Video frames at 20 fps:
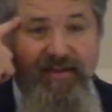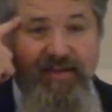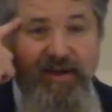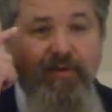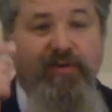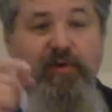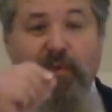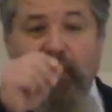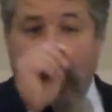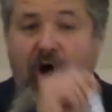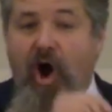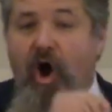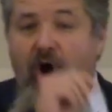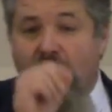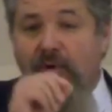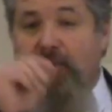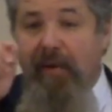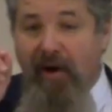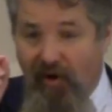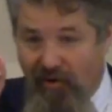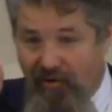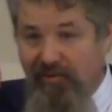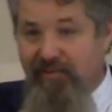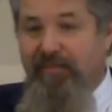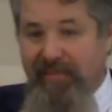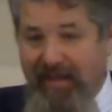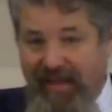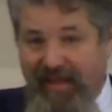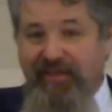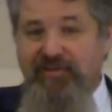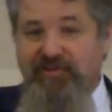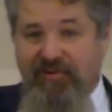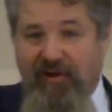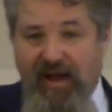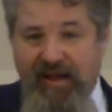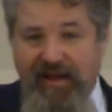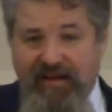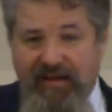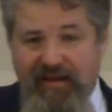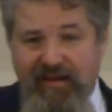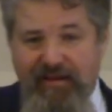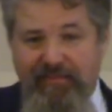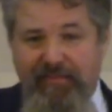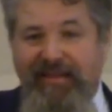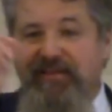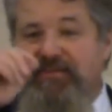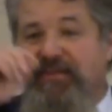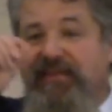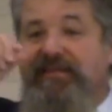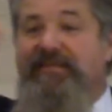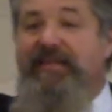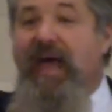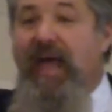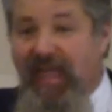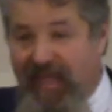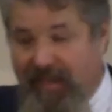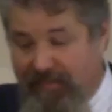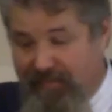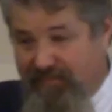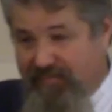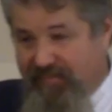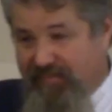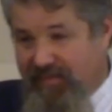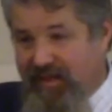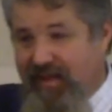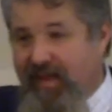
You know what the word homo means, right? It means the same.